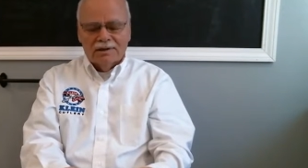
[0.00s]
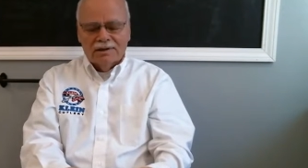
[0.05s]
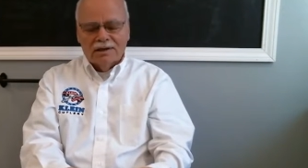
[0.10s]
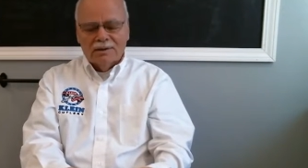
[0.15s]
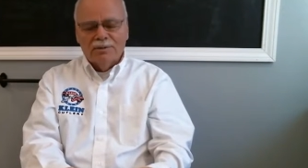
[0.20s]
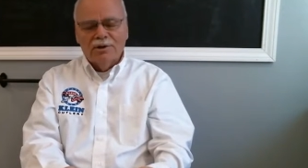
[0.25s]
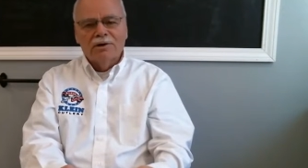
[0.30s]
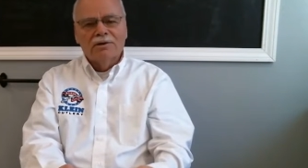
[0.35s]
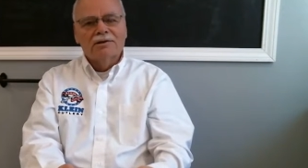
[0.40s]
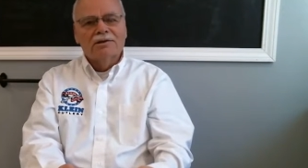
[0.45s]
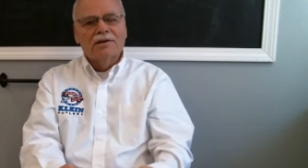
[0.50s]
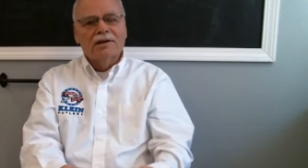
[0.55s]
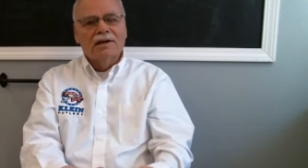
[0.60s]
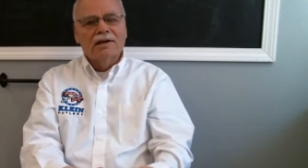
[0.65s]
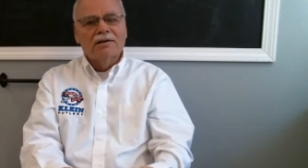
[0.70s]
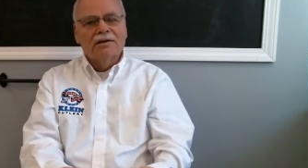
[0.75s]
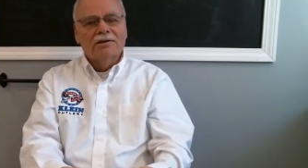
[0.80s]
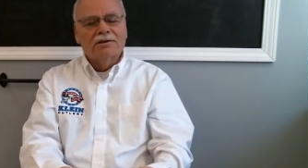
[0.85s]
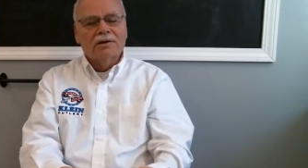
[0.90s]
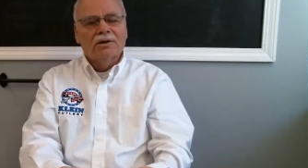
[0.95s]
I'm here
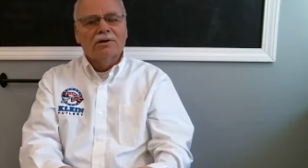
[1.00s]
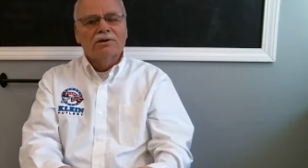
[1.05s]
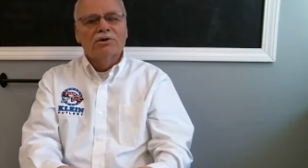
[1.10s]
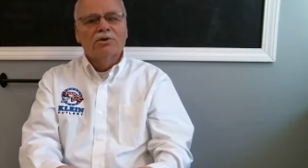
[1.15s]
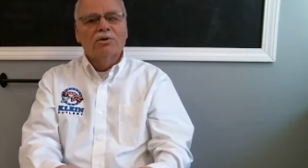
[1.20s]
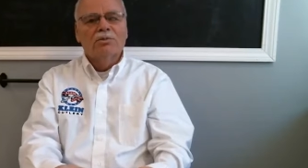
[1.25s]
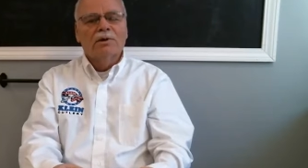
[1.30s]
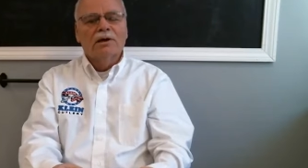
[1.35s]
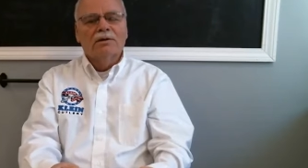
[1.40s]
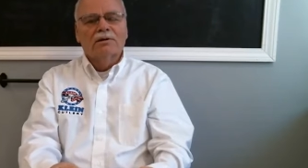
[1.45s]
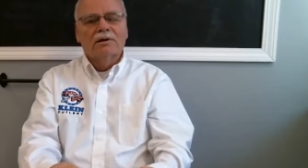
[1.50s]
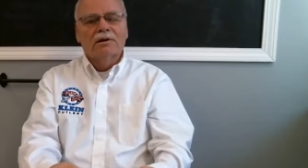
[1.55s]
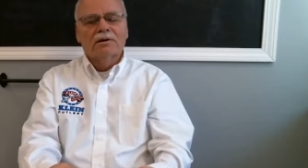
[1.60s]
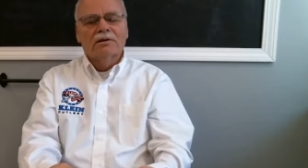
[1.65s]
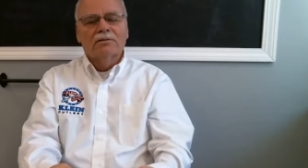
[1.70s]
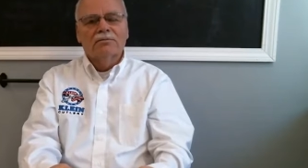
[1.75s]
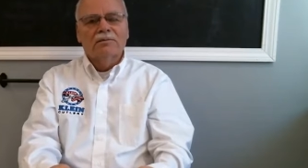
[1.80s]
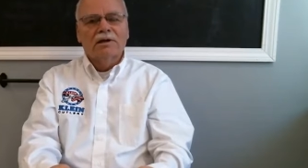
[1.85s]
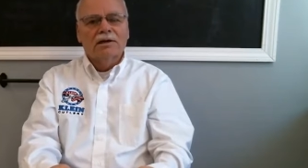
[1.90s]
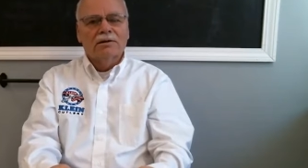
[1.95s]
today to talk to you about
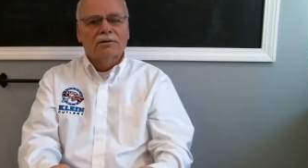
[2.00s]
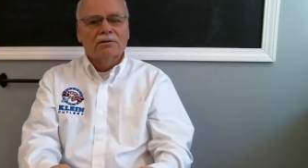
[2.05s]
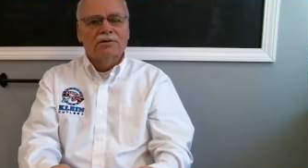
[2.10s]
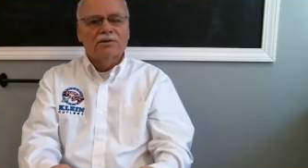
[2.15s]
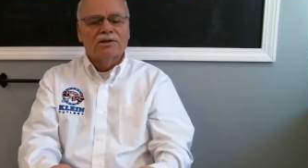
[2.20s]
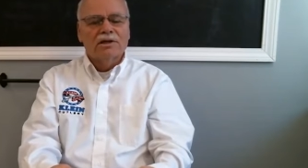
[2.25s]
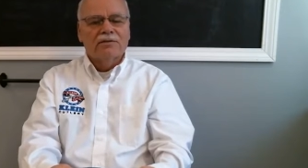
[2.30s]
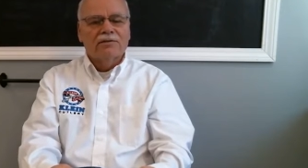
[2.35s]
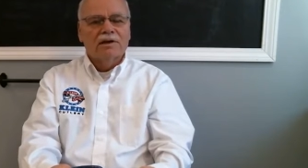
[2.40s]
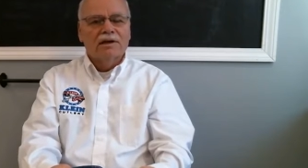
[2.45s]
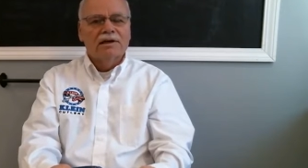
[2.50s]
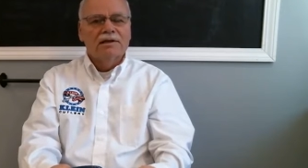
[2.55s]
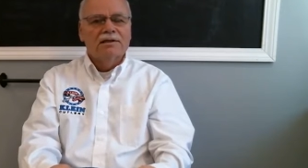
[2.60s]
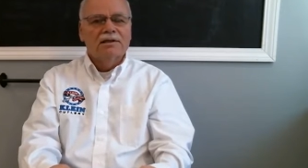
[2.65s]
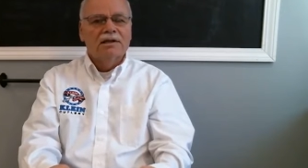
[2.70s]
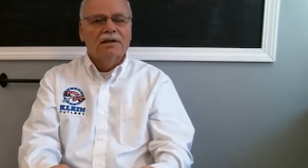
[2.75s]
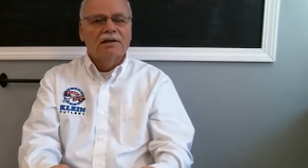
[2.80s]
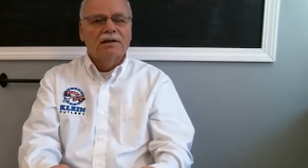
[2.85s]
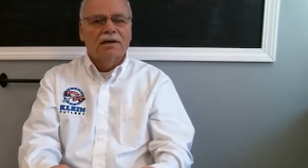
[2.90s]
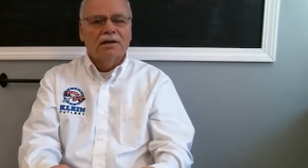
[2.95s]
our Model
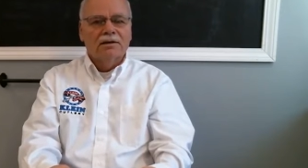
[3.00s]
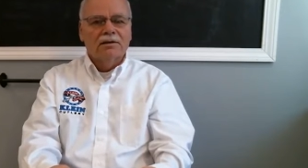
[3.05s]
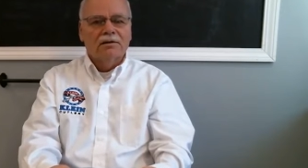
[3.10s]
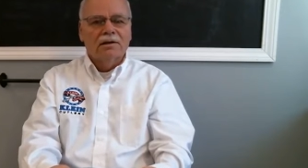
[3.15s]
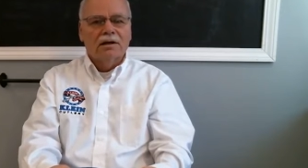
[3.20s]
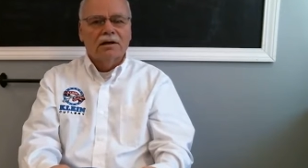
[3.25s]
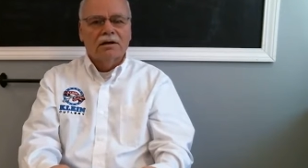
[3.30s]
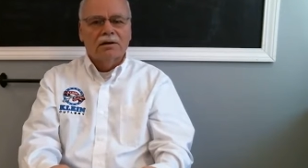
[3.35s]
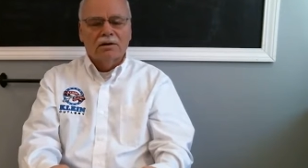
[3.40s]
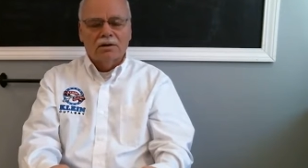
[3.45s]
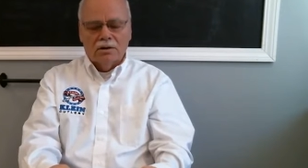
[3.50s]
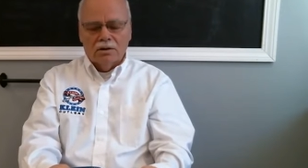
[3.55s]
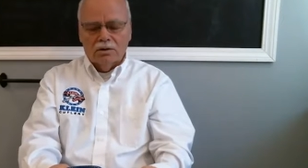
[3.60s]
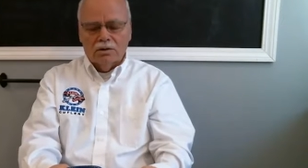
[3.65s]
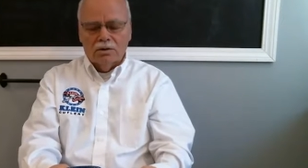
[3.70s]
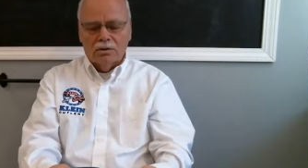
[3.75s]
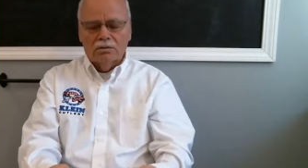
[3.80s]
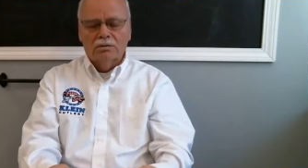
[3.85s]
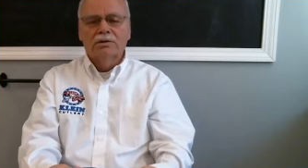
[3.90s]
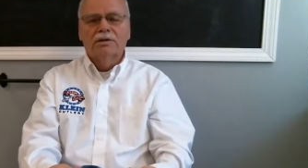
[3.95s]
718
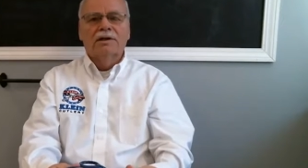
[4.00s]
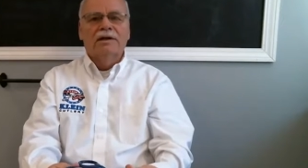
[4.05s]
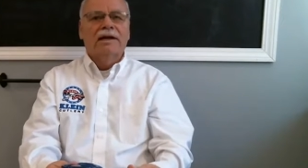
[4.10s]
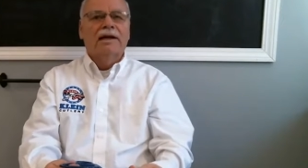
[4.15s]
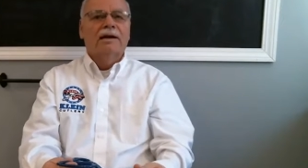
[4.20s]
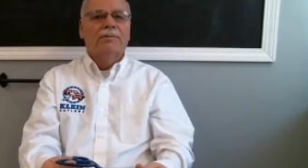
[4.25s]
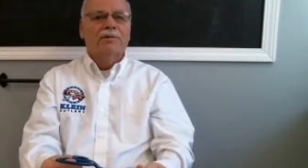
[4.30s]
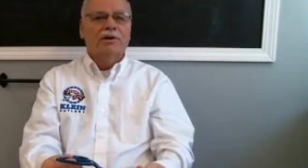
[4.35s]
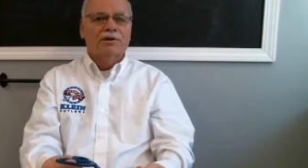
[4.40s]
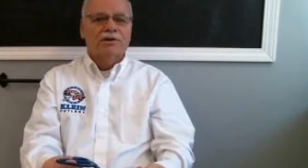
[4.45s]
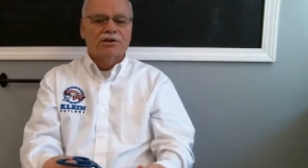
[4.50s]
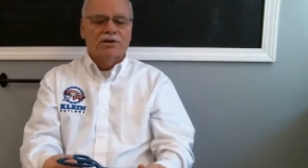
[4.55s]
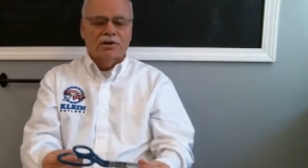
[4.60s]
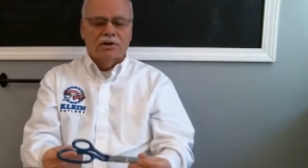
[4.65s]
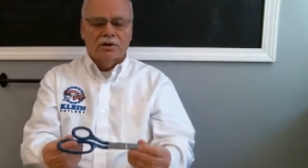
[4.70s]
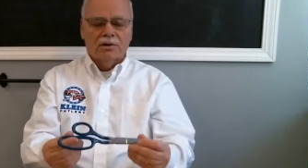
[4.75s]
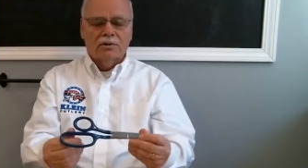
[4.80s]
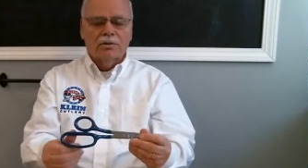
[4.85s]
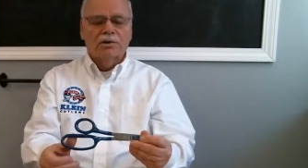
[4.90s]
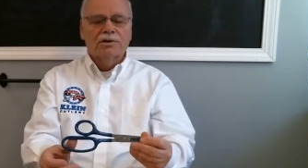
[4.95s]
LRO napping
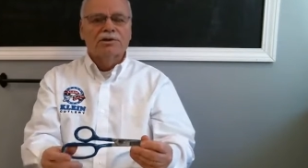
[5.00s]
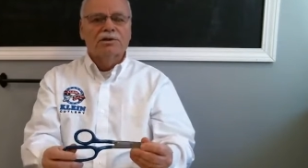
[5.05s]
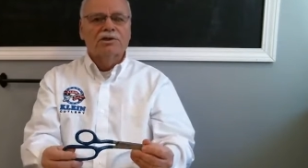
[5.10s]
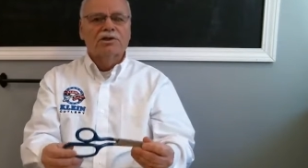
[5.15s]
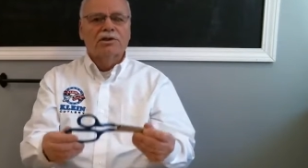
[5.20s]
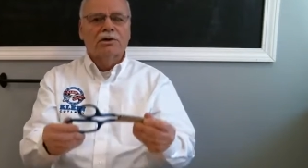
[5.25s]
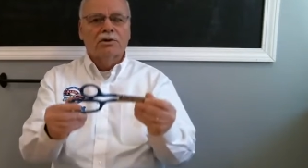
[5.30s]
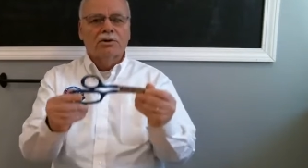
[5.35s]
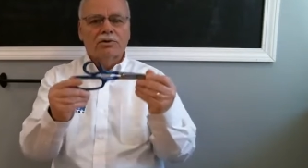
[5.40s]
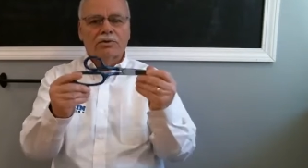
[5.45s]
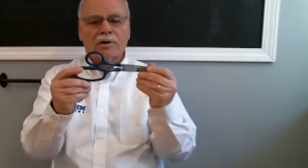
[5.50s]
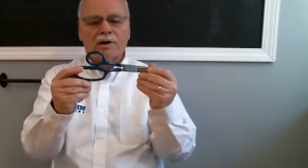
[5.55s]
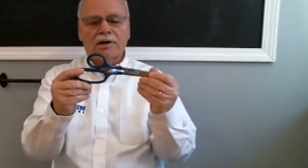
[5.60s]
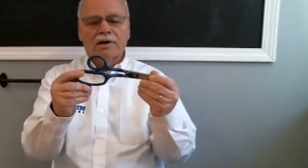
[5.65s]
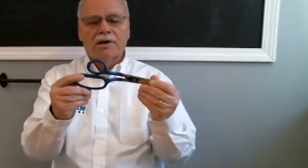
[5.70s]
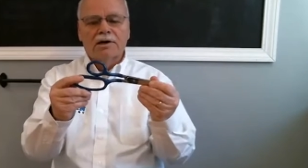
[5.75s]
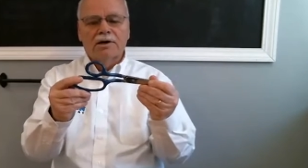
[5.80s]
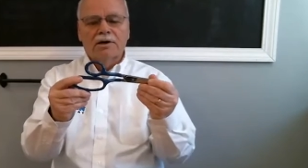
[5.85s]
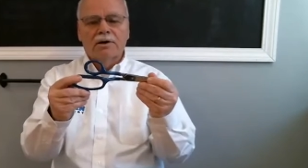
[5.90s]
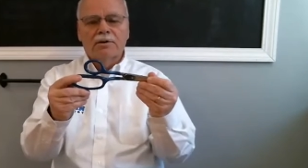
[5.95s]
shear, which is shown right
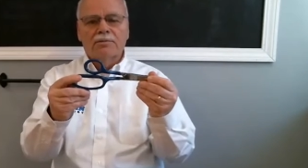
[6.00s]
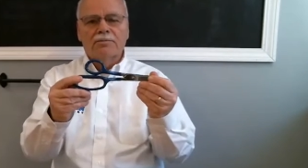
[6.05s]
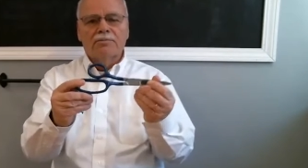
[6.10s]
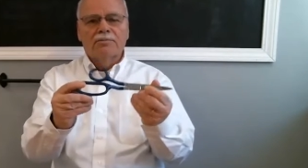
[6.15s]
here.